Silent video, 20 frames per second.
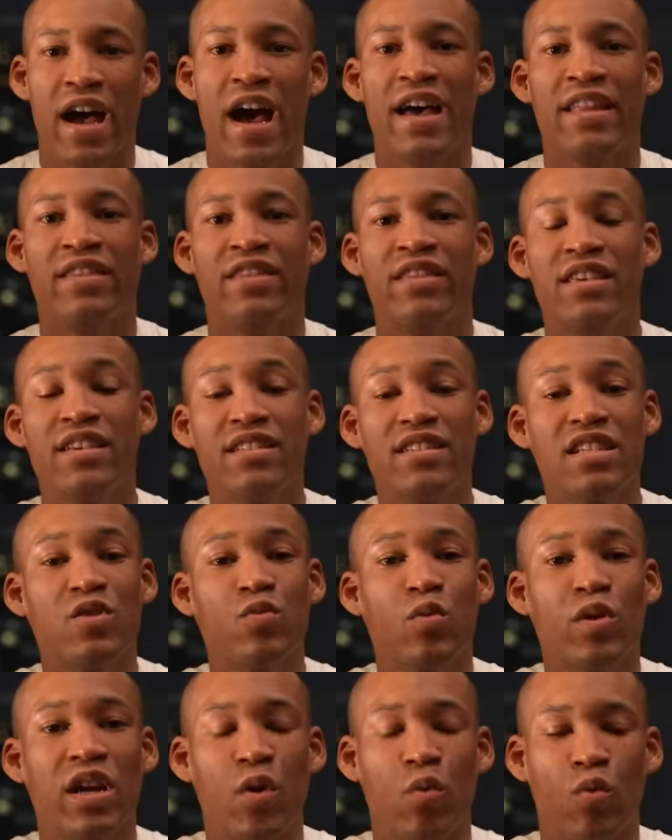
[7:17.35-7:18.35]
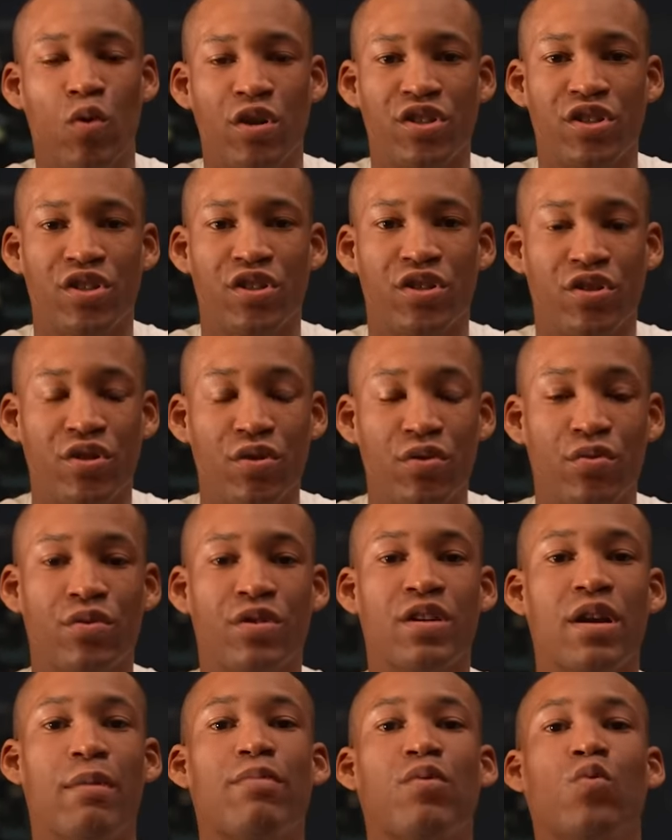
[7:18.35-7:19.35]
And this is what I want you to do.
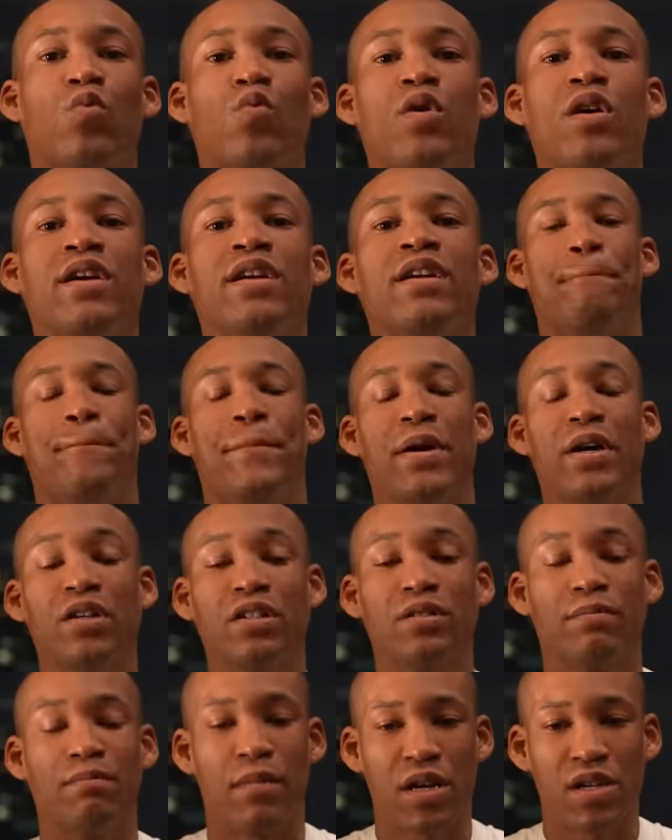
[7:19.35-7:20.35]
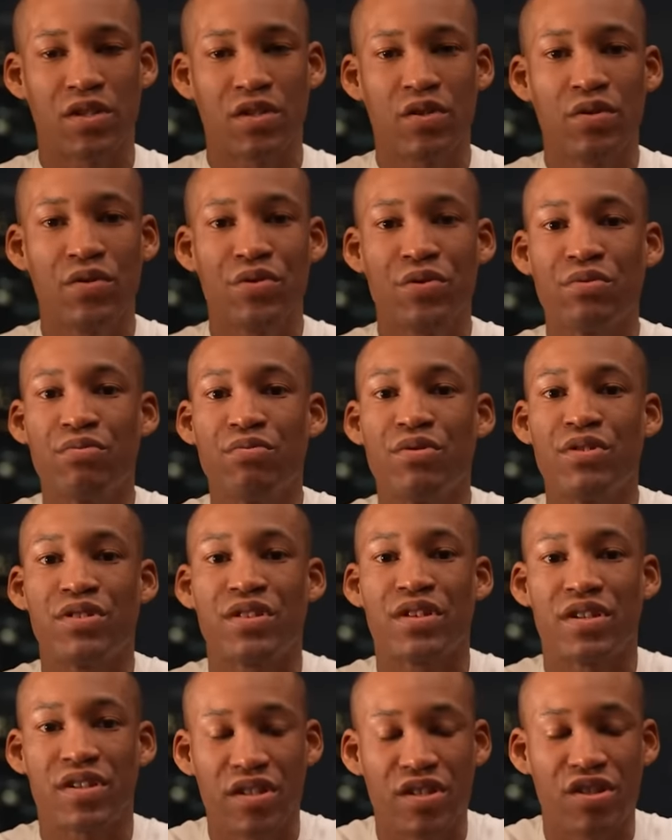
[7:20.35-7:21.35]
Number one, build muscle through
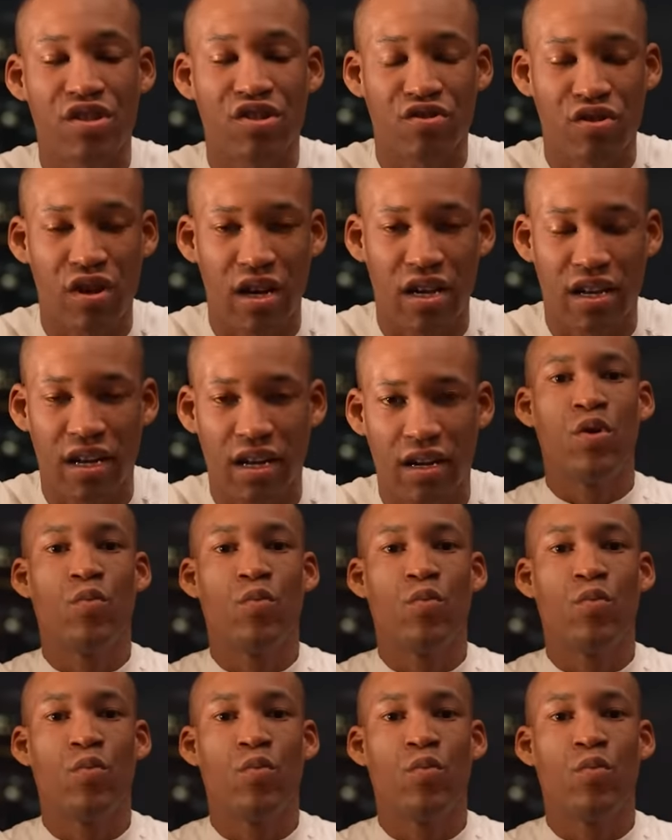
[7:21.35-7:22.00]
resistance training.